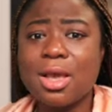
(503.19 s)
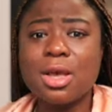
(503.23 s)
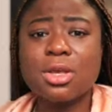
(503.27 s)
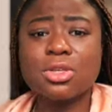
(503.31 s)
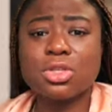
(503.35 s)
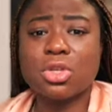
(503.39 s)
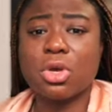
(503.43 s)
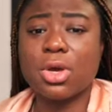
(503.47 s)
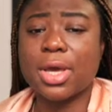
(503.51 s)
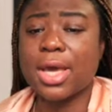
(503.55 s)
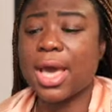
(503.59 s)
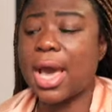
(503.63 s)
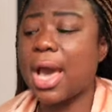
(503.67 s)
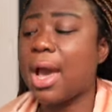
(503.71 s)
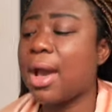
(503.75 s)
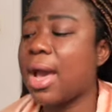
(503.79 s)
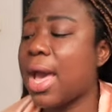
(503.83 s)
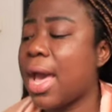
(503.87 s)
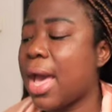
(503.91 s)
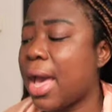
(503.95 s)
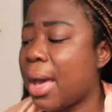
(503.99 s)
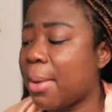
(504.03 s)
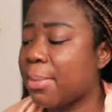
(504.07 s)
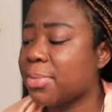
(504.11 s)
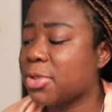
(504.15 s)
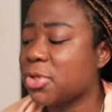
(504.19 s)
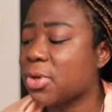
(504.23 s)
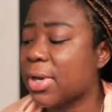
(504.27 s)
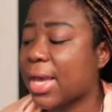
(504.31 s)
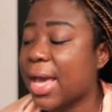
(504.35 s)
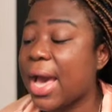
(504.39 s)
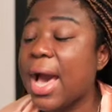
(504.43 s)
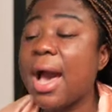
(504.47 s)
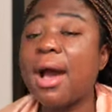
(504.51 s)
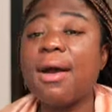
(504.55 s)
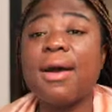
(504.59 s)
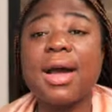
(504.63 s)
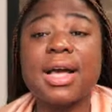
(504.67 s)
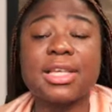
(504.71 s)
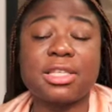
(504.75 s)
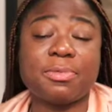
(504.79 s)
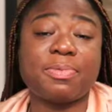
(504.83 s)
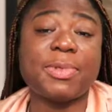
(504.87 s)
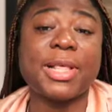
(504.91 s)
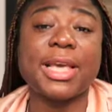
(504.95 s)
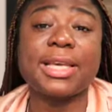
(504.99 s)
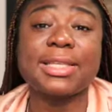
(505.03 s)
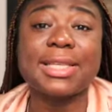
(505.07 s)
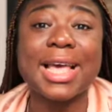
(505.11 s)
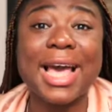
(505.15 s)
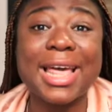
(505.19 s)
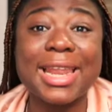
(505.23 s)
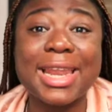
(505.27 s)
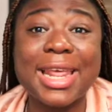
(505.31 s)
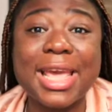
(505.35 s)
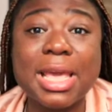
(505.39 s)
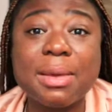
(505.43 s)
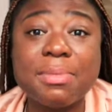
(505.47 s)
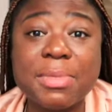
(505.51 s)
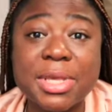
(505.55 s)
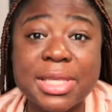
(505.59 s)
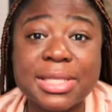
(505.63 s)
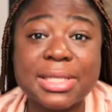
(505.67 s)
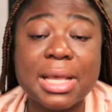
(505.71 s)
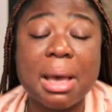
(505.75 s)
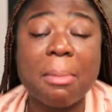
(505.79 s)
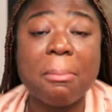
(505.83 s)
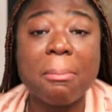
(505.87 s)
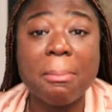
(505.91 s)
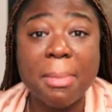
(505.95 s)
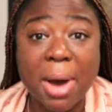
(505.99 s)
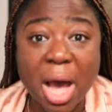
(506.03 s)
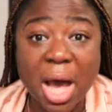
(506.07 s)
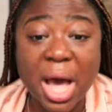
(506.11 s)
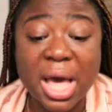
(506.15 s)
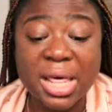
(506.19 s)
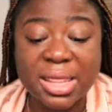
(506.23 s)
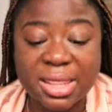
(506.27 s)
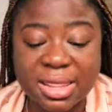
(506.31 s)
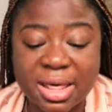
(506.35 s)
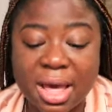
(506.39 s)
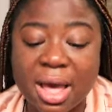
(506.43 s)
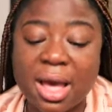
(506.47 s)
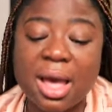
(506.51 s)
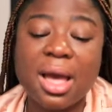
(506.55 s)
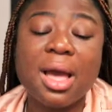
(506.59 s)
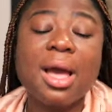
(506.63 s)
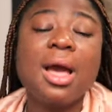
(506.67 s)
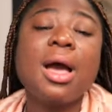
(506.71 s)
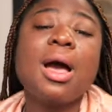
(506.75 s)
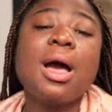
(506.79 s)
So, Khara's Place, her name is Martha.